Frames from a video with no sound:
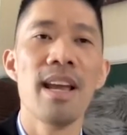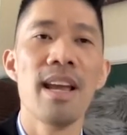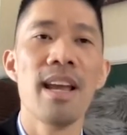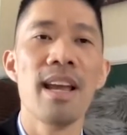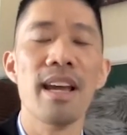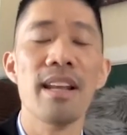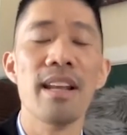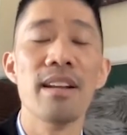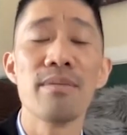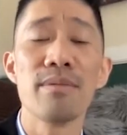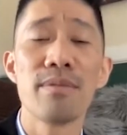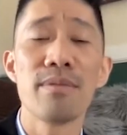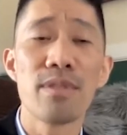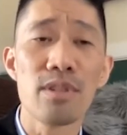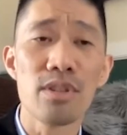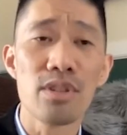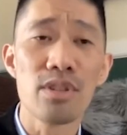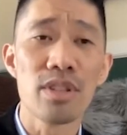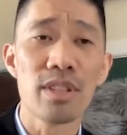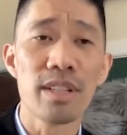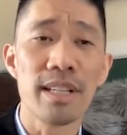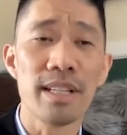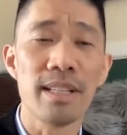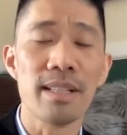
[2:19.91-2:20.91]
And
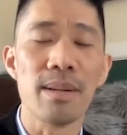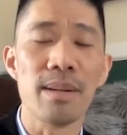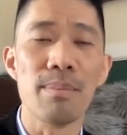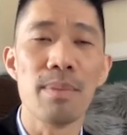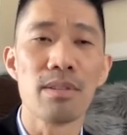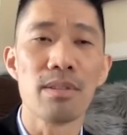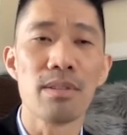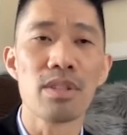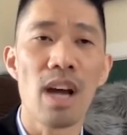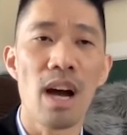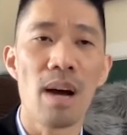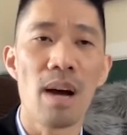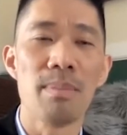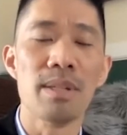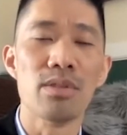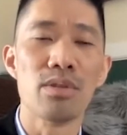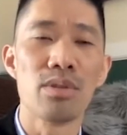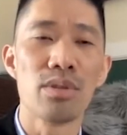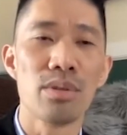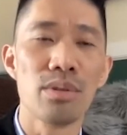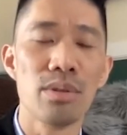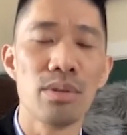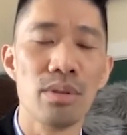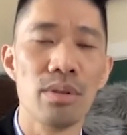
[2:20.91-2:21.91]
unfortunately, the most common
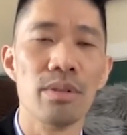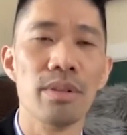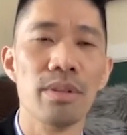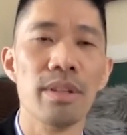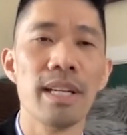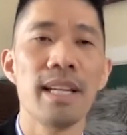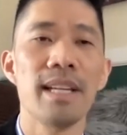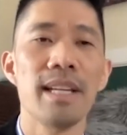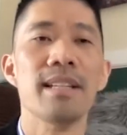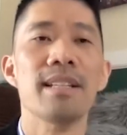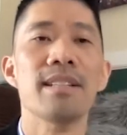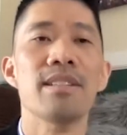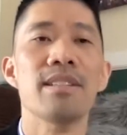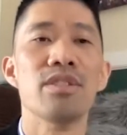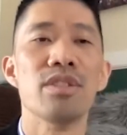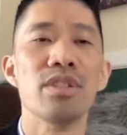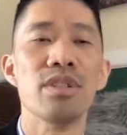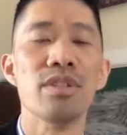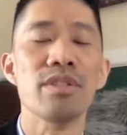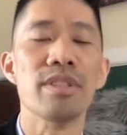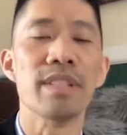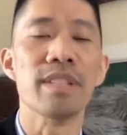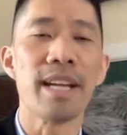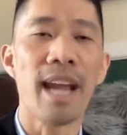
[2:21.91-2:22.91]
tool is
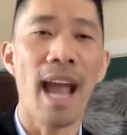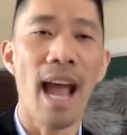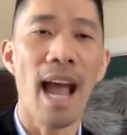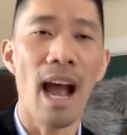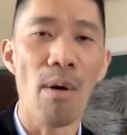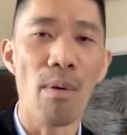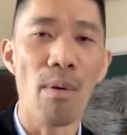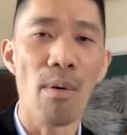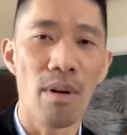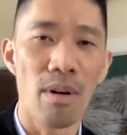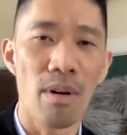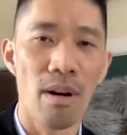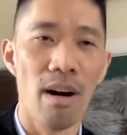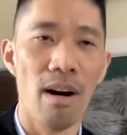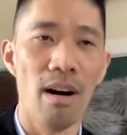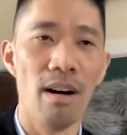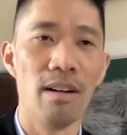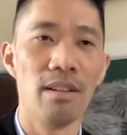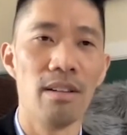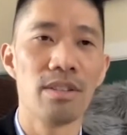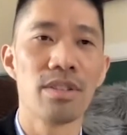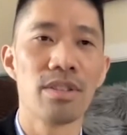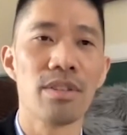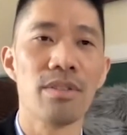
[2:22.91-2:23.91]
using
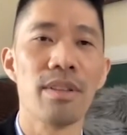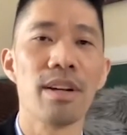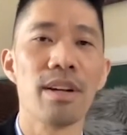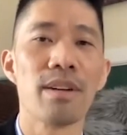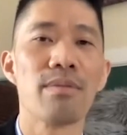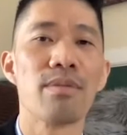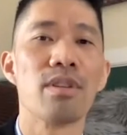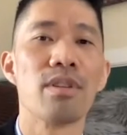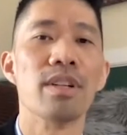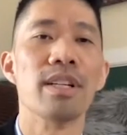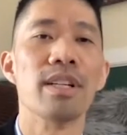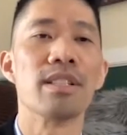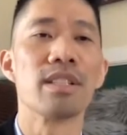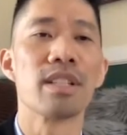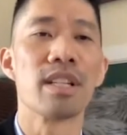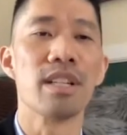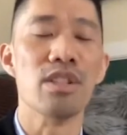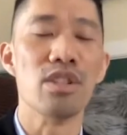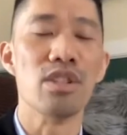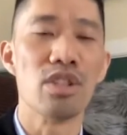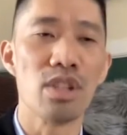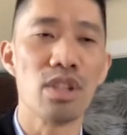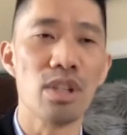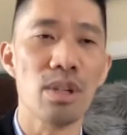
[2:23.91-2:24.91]
alcohol. So therefore, it's
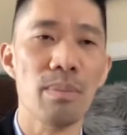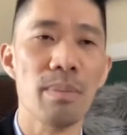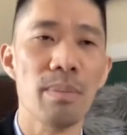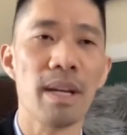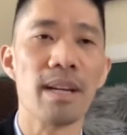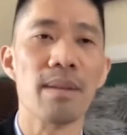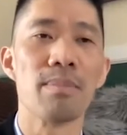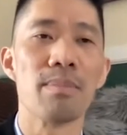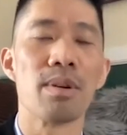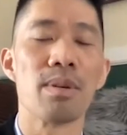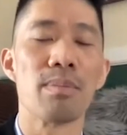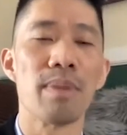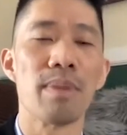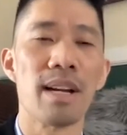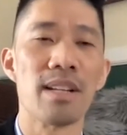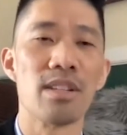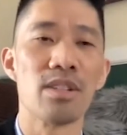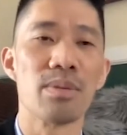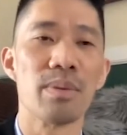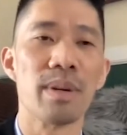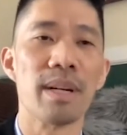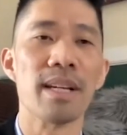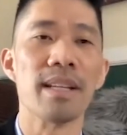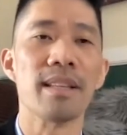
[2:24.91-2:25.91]
consuming and
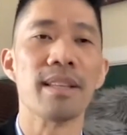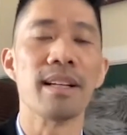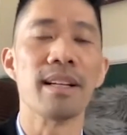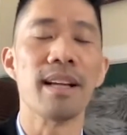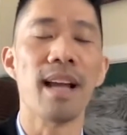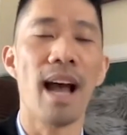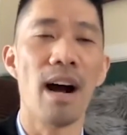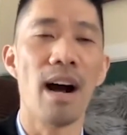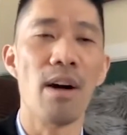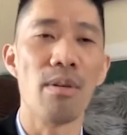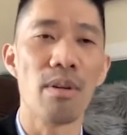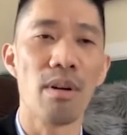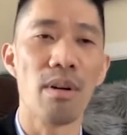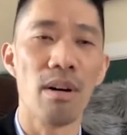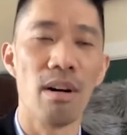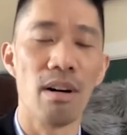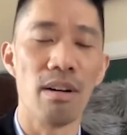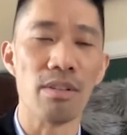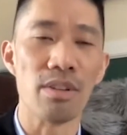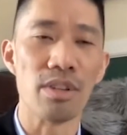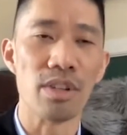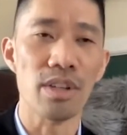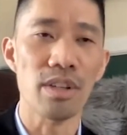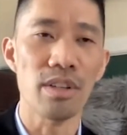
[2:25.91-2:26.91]
perpetuating the
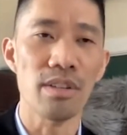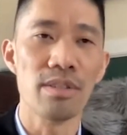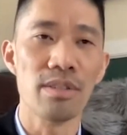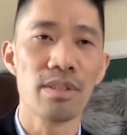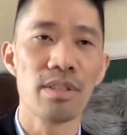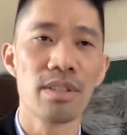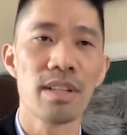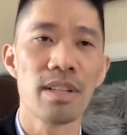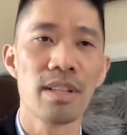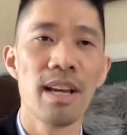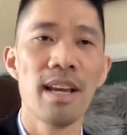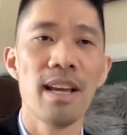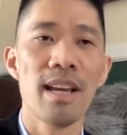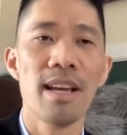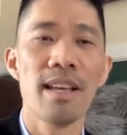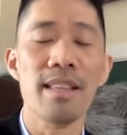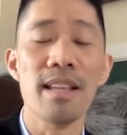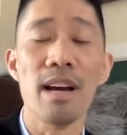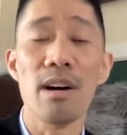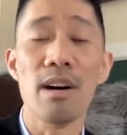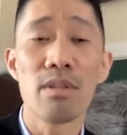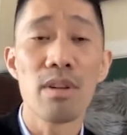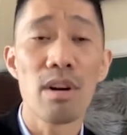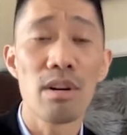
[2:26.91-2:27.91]
alcohol use.
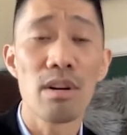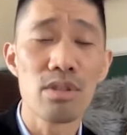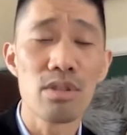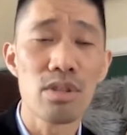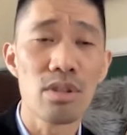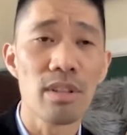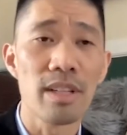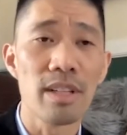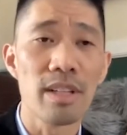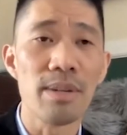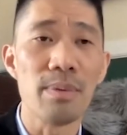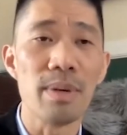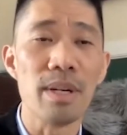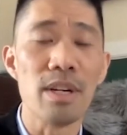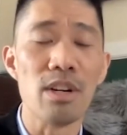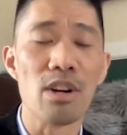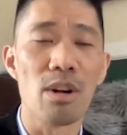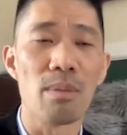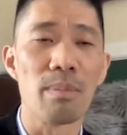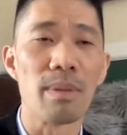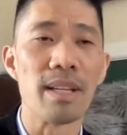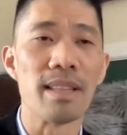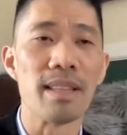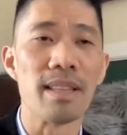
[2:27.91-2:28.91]
Now, culturally, we
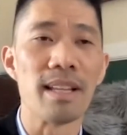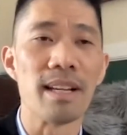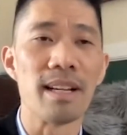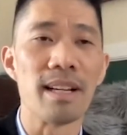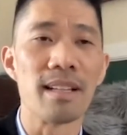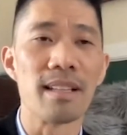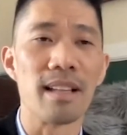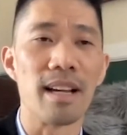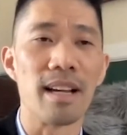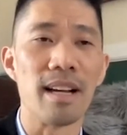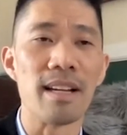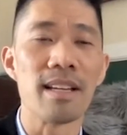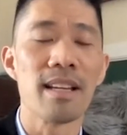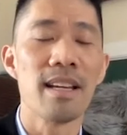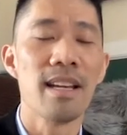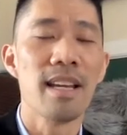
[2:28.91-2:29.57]
normally think like